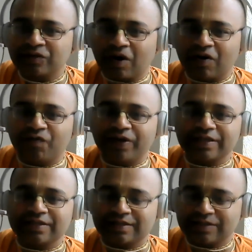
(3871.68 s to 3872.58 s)
he's
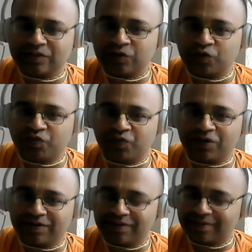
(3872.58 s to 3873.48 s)
always
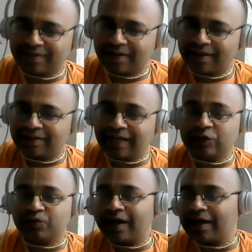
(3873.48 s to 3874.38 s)
youthful
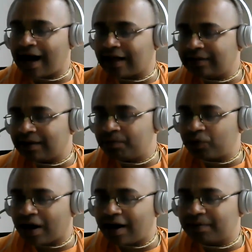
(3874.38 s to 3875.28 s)
that's why adyam
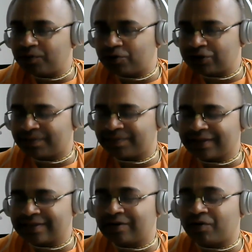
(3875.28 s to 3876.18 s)
purana purusham
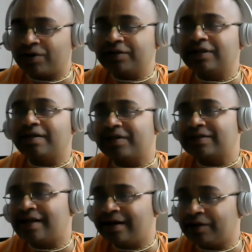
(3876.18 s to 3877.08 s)
he's the original
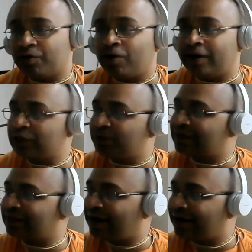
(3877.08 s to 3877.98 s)
personality oldest
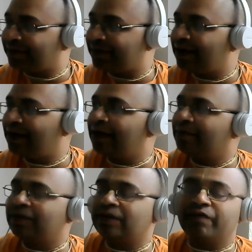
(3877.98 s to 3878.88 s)
personality
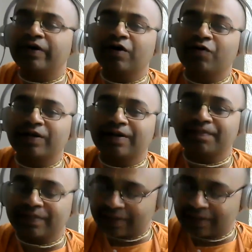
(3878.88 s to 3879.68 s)
navayauvanam